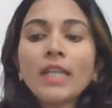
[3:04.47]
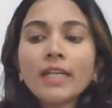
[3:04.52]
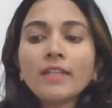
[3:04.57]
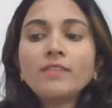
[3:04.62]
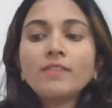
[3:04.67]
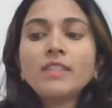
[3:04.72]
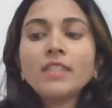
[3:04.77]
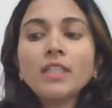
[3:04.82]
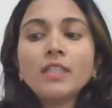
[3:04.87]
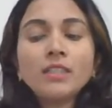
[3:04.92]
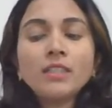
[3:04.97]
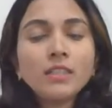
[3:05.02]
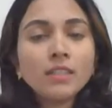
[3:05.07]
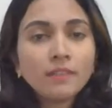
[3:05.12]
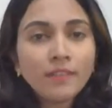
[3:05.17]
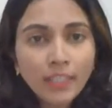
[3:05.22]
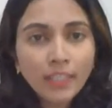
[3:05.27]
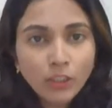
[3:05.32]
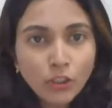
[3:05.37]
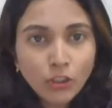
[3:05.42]
lifestyle
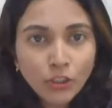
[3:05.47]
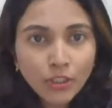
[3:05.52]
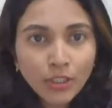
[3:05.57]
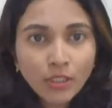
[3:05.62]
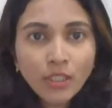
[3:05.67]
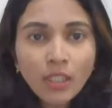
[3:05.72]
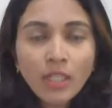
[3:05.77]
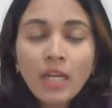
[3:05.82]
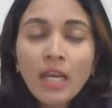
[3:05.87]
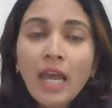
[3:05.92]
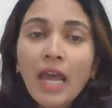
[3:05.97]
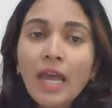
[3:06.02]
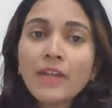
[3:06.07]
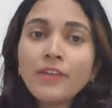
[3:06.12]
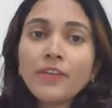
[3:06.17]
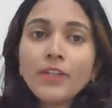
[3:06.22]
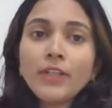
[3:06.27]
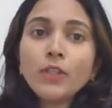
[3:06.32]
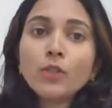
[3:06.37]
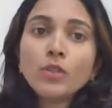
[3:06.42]
intervention
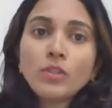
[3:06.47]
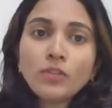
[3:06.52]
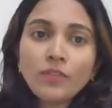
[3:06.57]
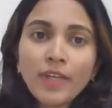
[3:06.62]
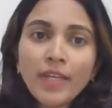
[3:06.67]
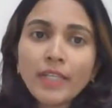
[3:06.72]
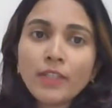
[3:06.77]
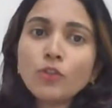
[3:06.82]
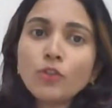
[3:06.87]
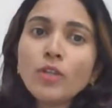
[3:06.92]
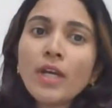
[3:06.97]
and reduce weight,